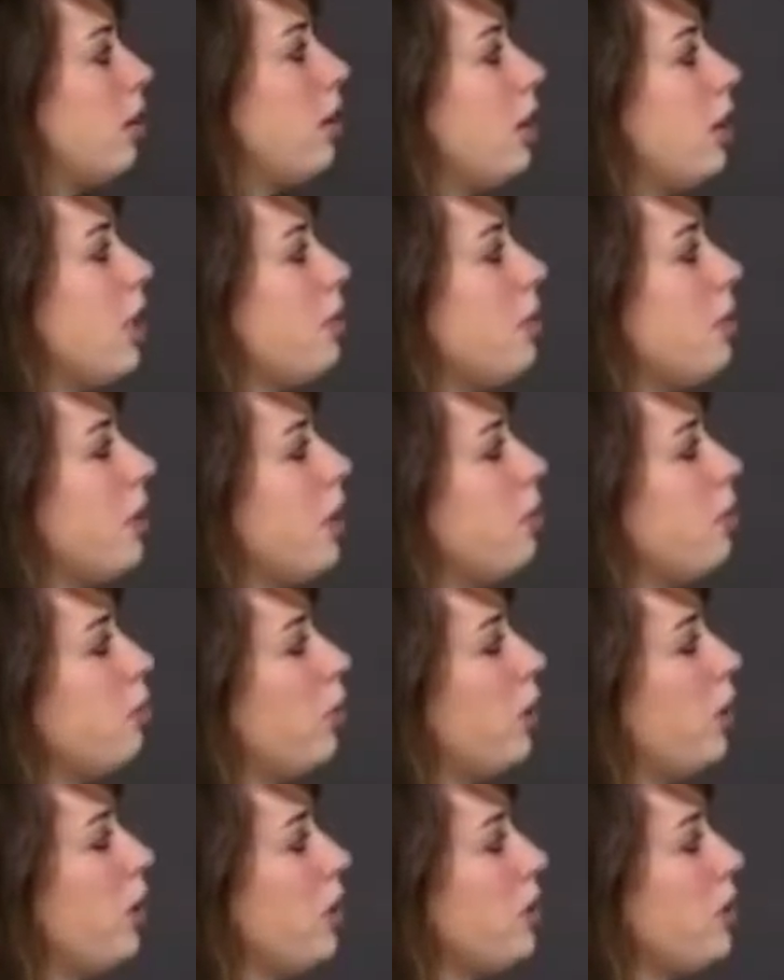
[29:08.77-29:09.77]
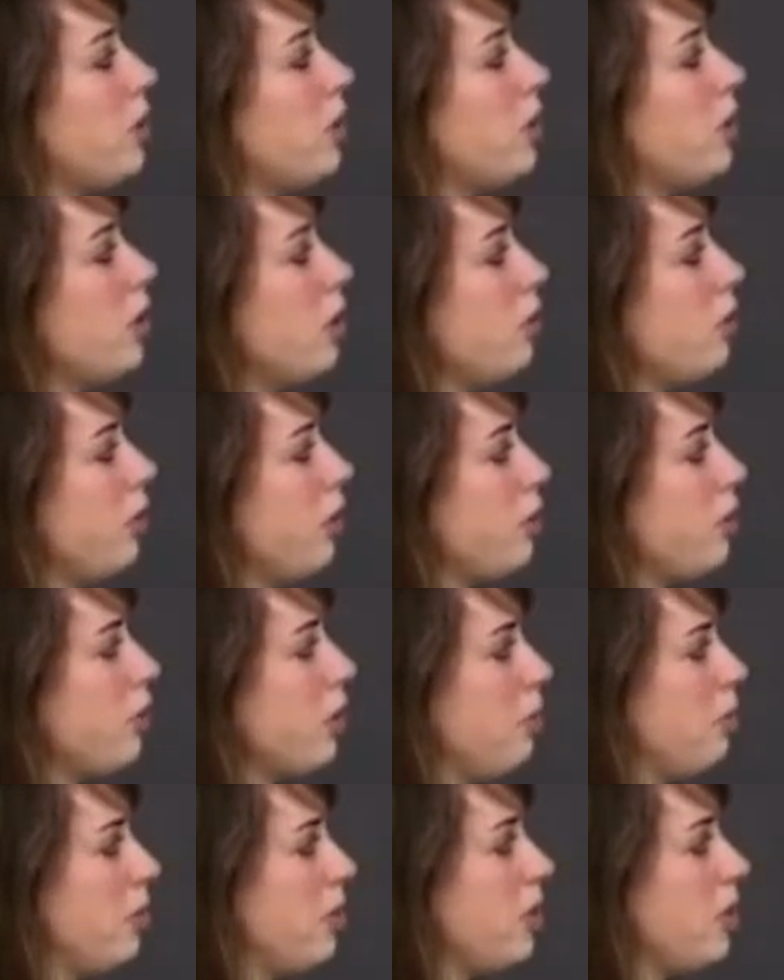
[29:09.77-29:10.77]
they were then put into the different
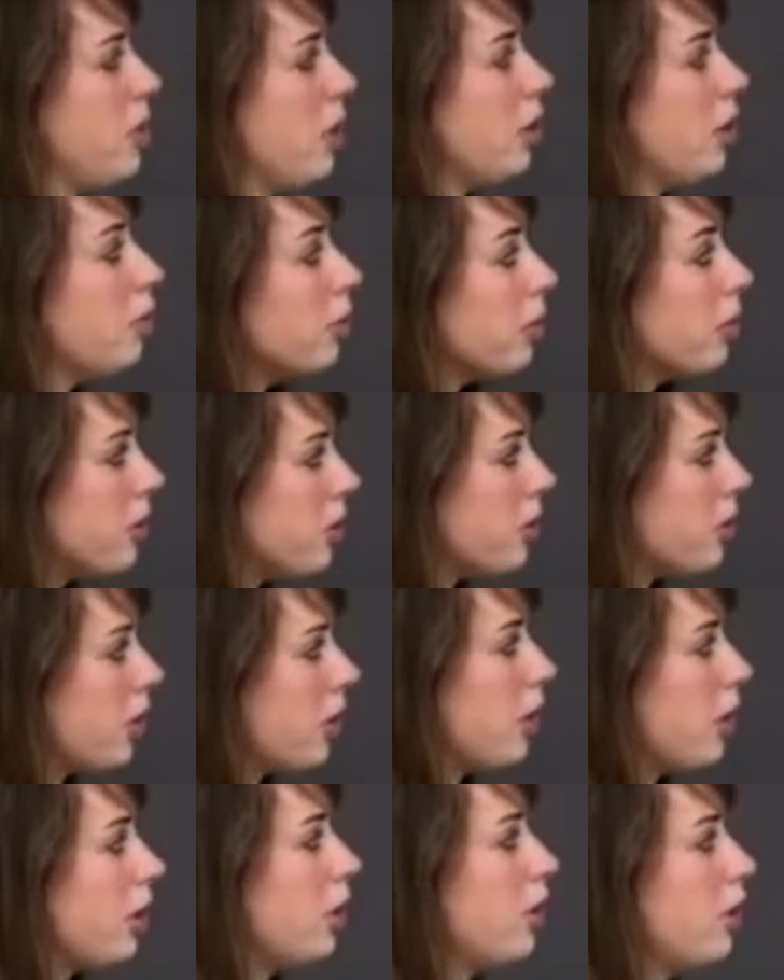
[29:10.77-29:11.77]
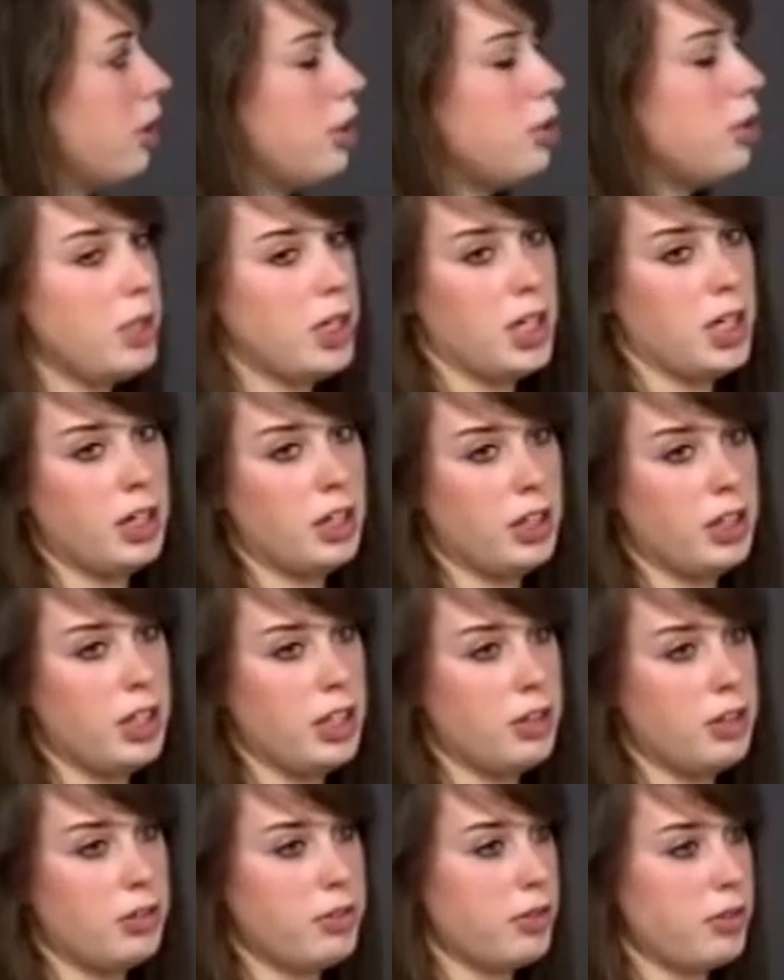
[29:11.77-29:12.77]
treatments here with the dark, the banana
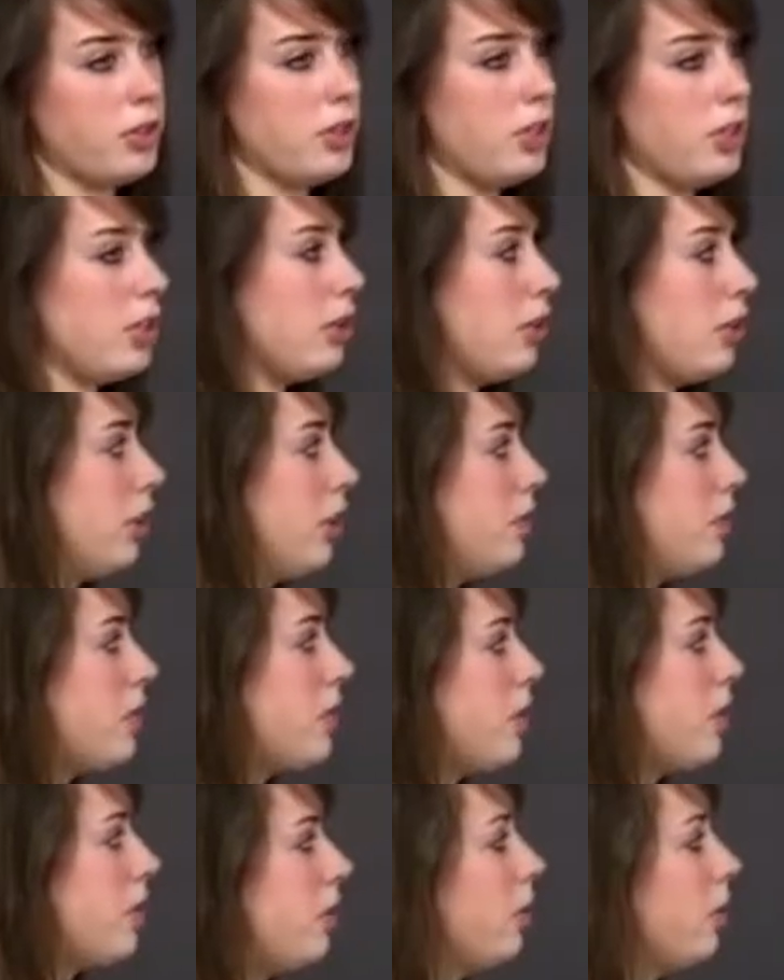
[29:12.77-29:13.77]
leaf, or the other leaves too.